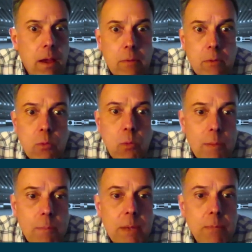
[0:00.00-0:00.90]
you
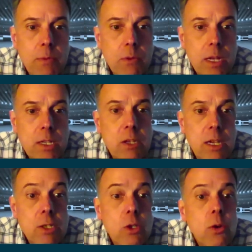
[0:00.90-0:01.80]
want people
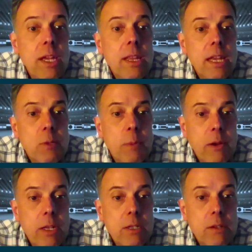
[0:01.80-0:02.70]
enjoying the
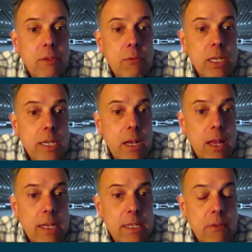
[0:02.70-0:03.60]
experience of the retail
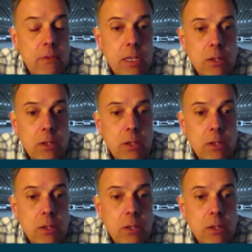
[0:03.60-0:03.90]
activity.